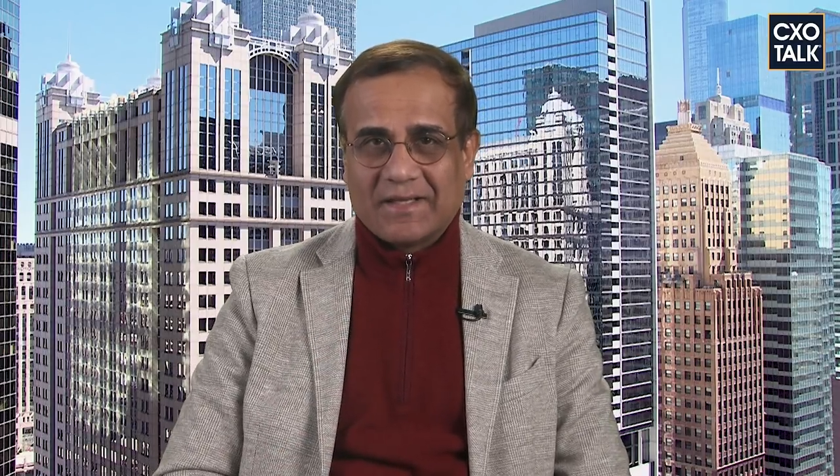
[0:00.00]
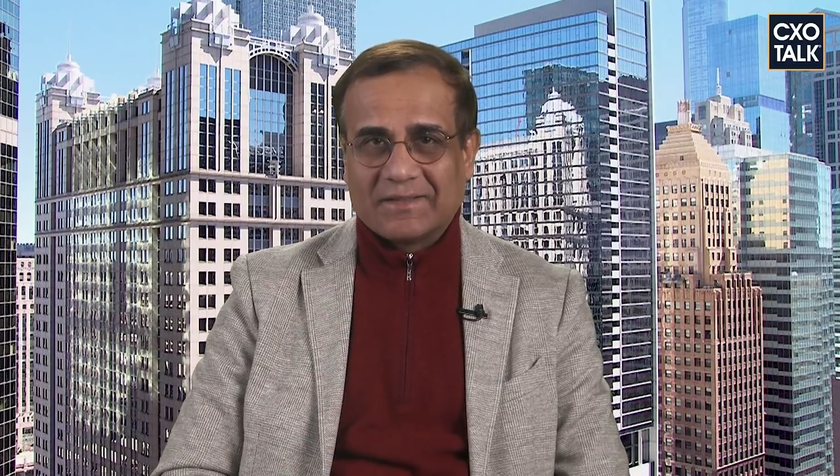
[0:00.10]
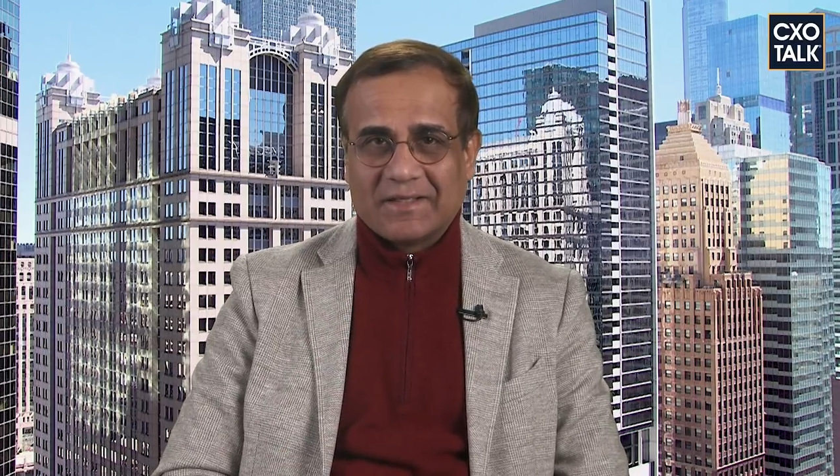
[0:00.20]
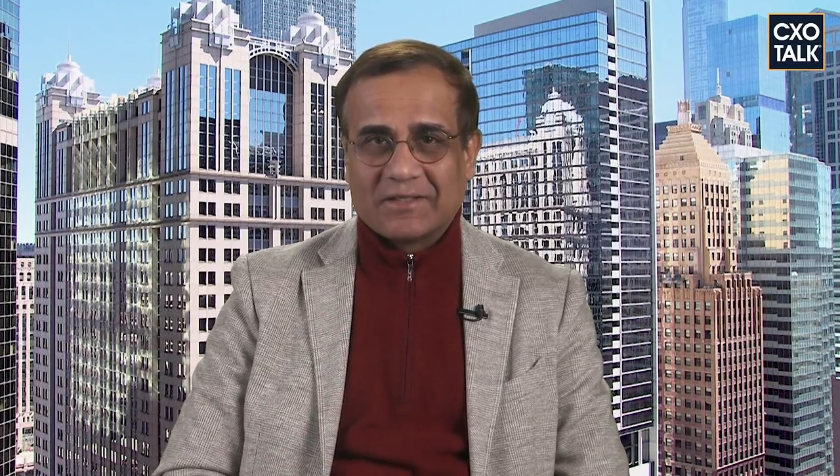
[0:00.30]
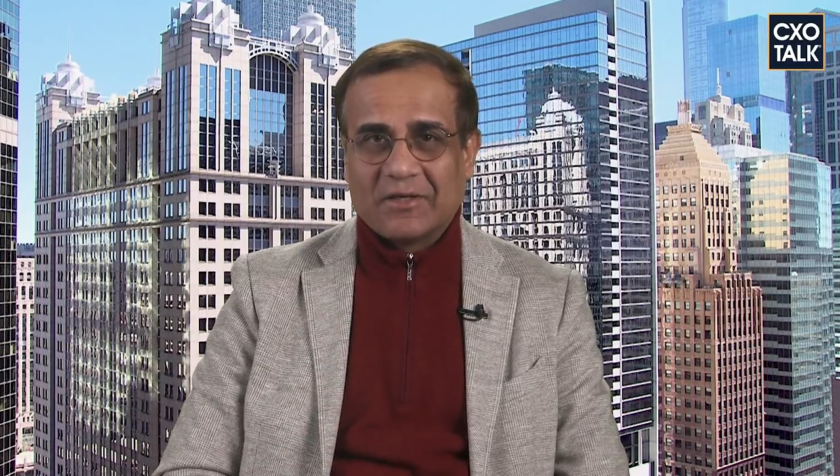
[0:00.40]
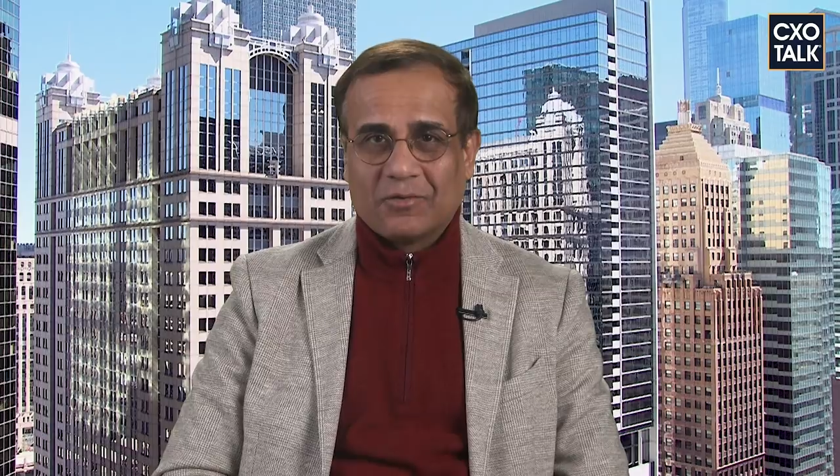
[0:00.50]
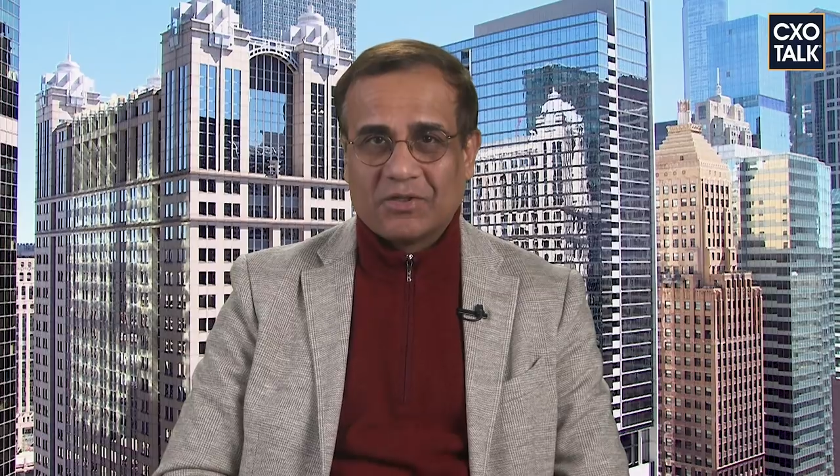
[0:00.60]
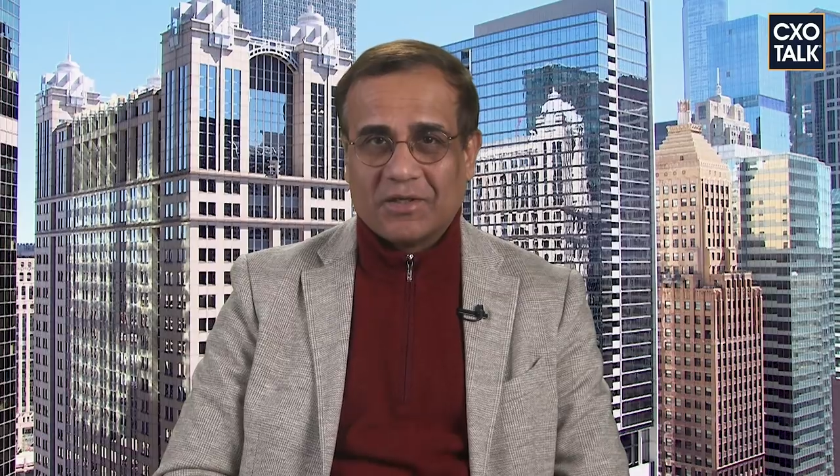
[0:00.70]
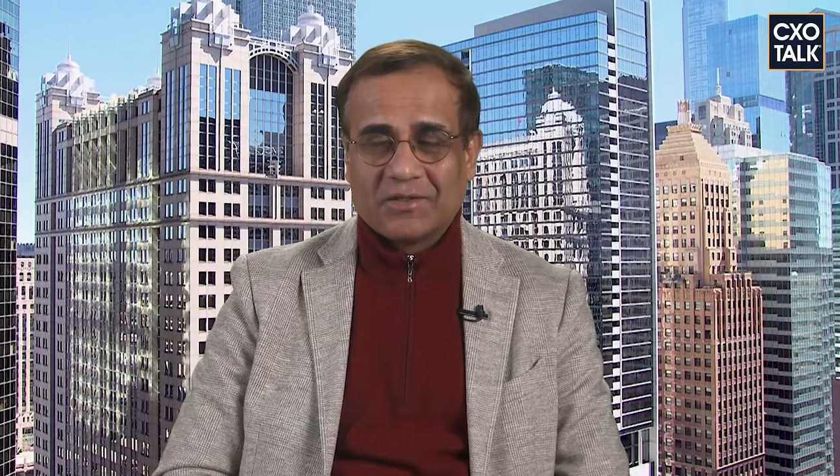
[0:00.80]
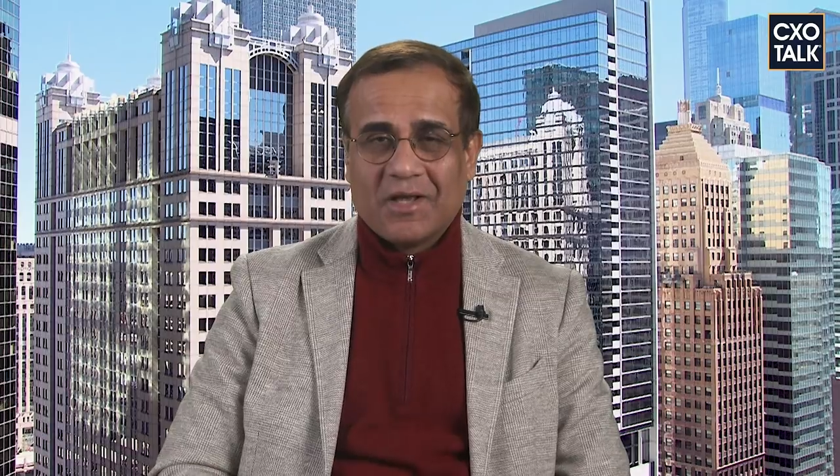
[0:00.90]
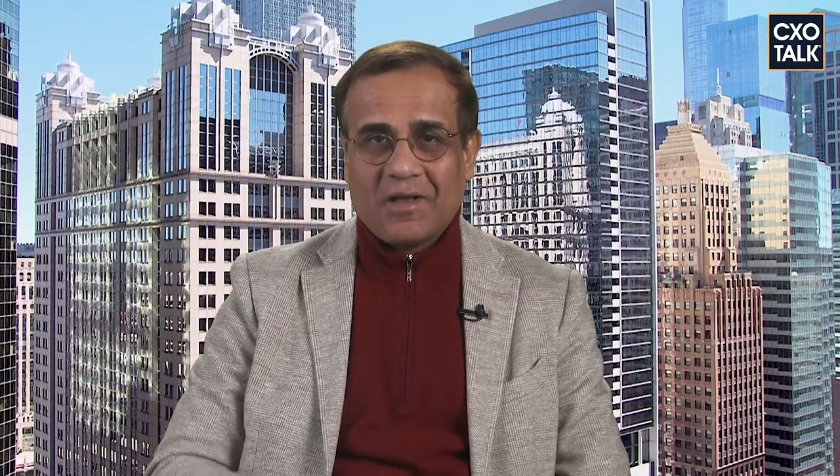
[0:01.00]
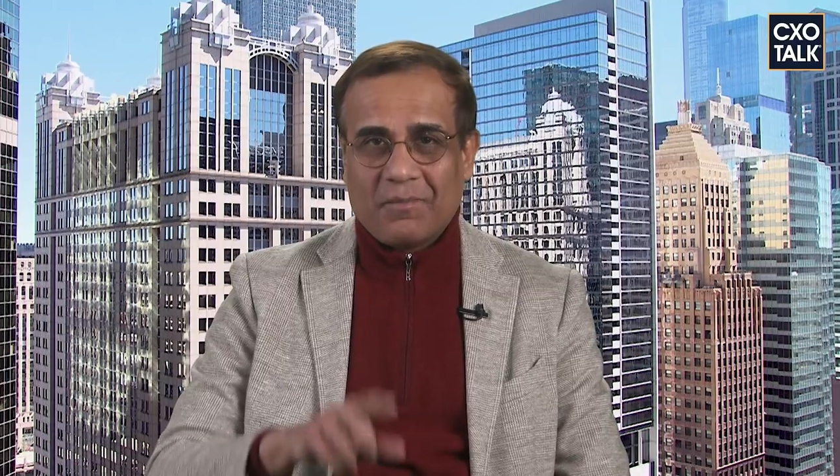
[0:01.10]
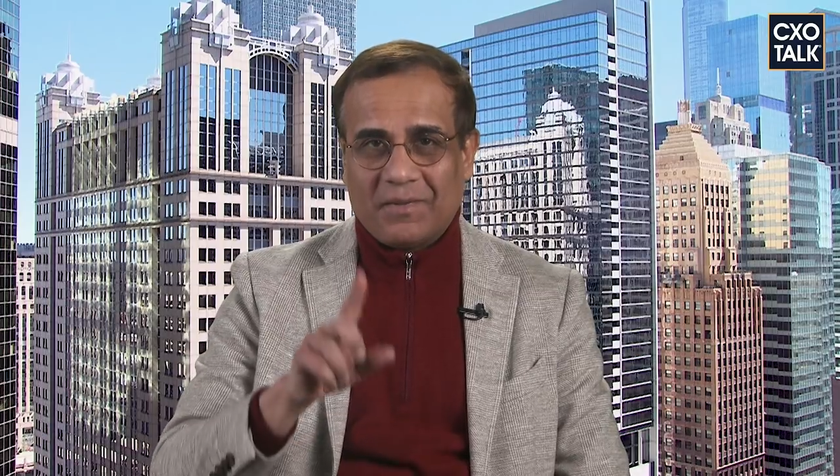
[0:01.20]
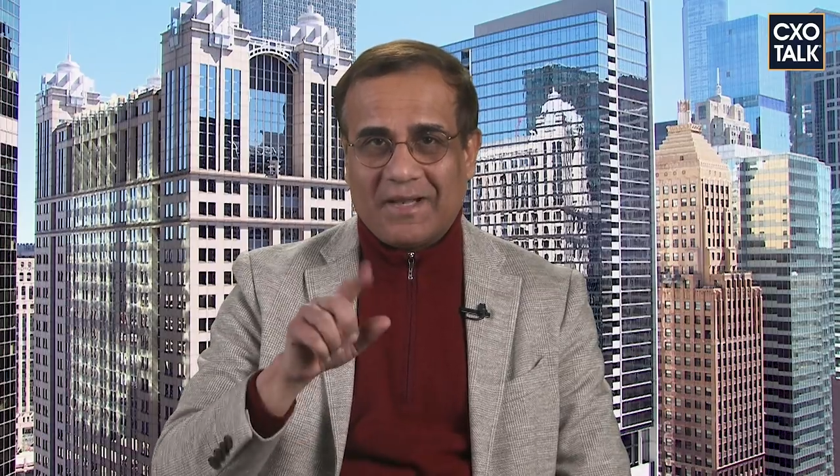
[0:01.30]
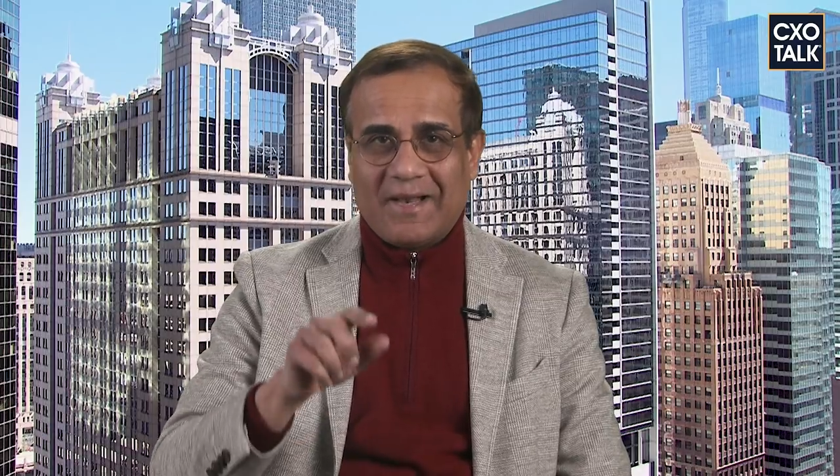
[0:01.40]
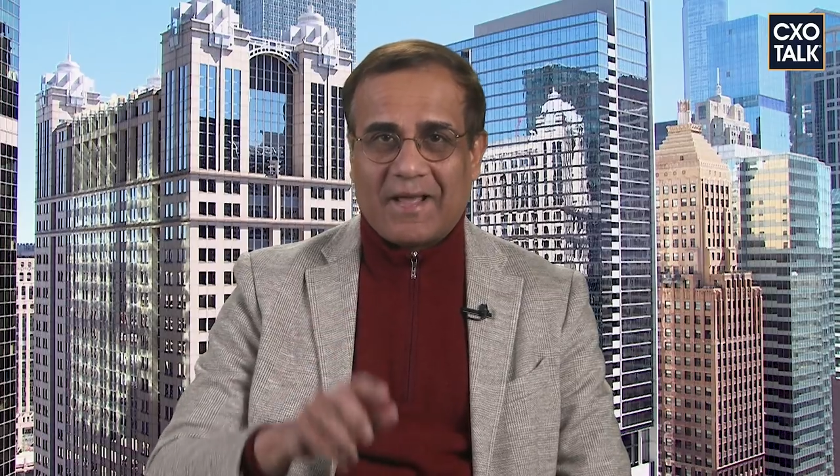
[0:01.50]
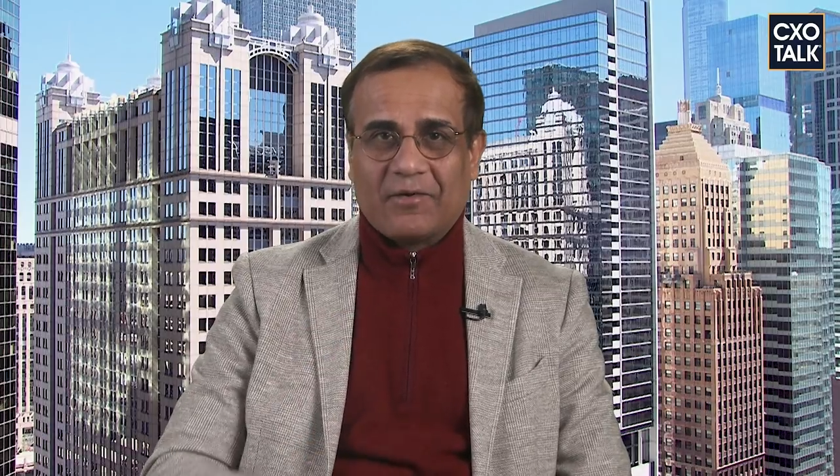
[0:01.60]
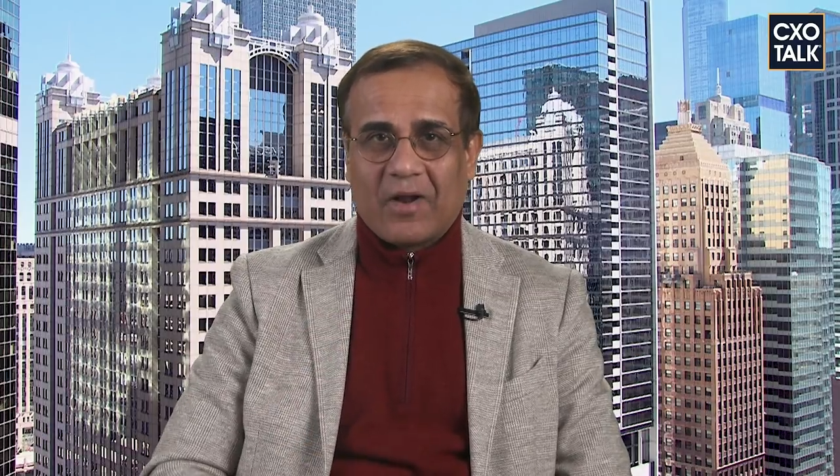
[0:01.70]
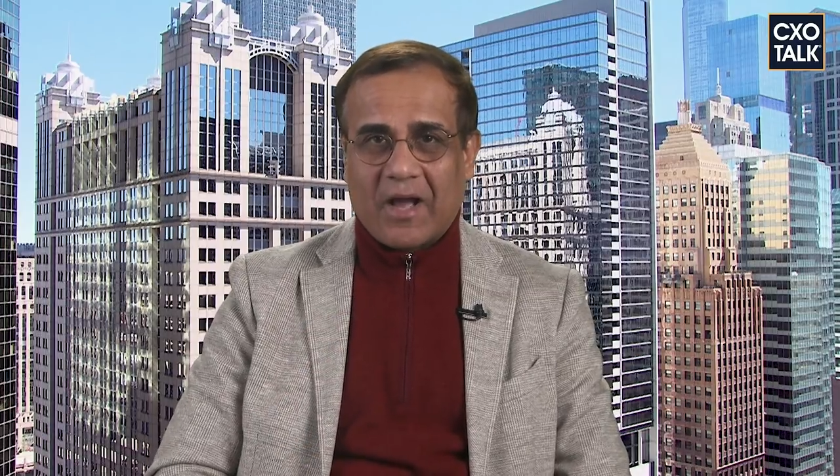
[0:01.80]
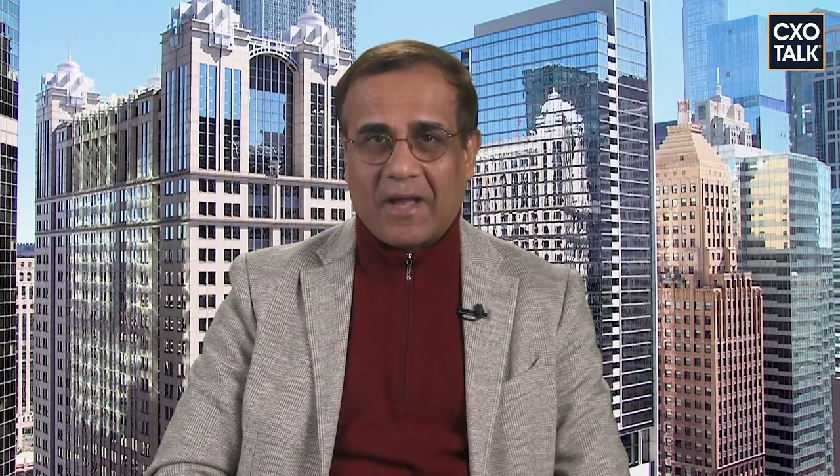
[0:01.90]
like six noses, but the
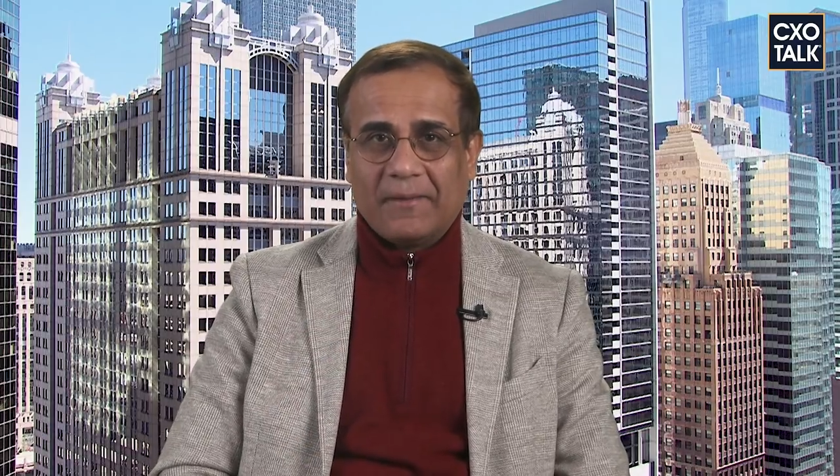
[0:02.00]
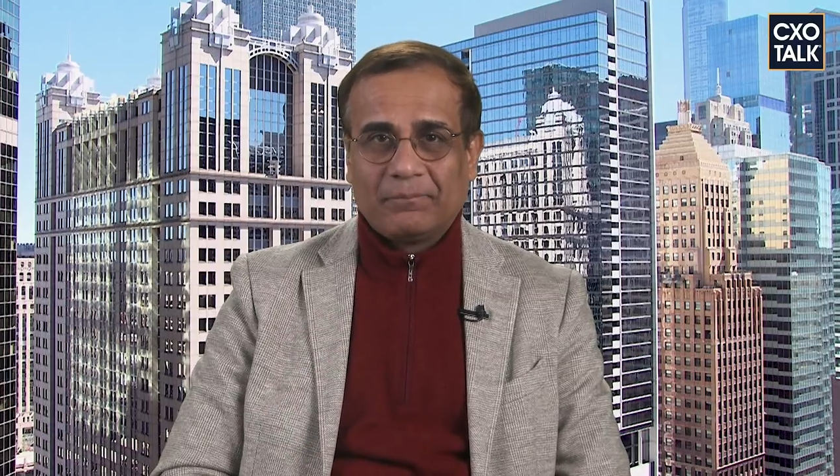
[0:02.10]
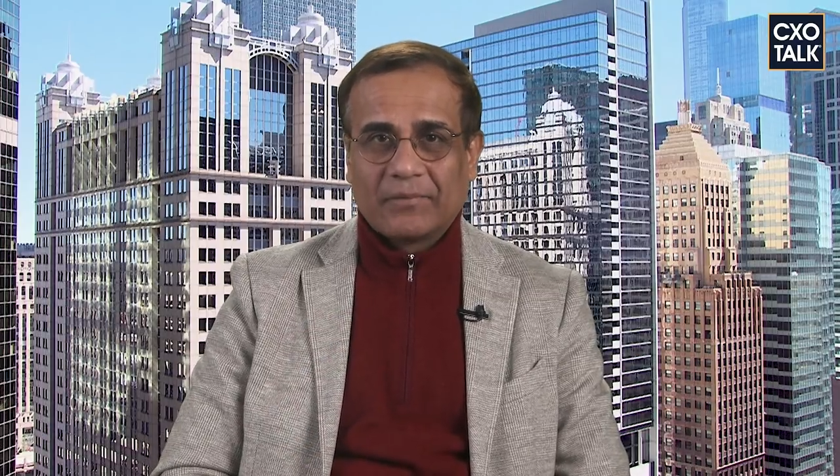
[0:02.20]
letter I.